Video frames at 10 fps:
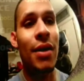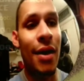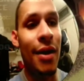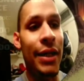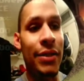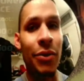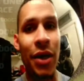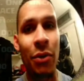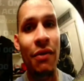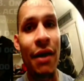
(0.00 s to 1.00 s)
Alright, so here
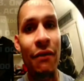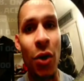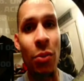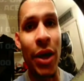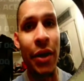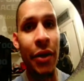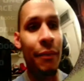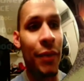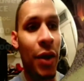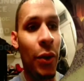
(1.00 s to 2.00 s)
we have
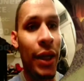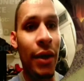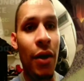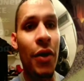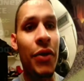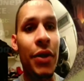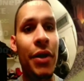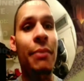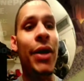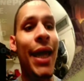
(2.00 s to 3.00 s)
Homewrecker going in on their
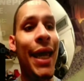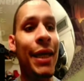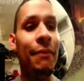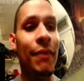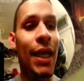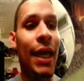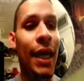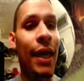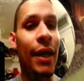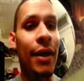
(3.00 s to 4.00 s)
number 8,
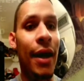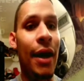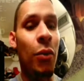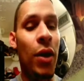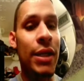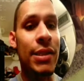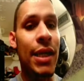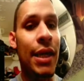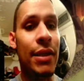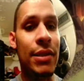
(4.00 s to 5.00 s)
and I want to
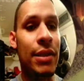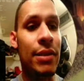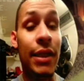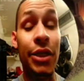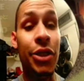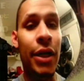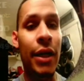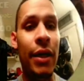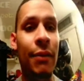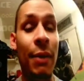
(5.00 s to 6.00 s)
say this is a
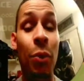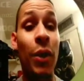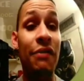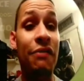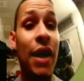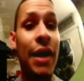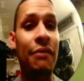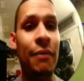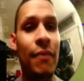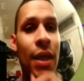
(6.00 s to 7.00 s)
point
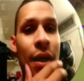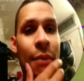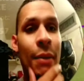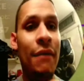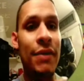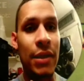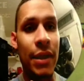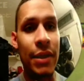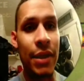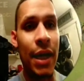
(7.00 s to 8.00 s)
0.5. Obviously
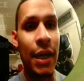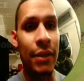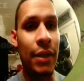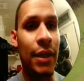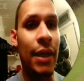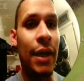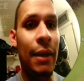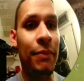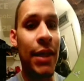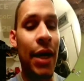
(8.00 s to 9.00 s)
it's got
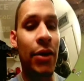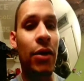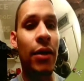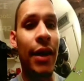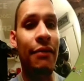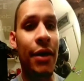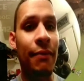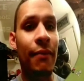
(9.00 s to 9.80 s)
the Town Hall 11